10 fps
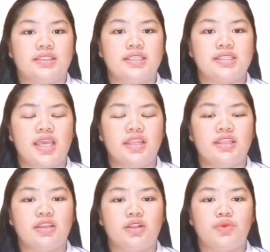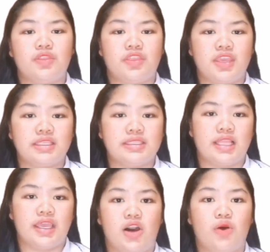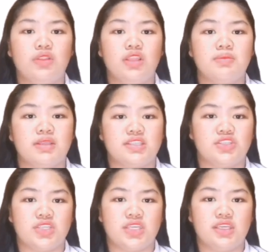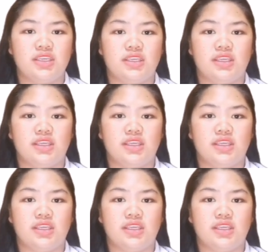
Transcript: This can include things like online messaging,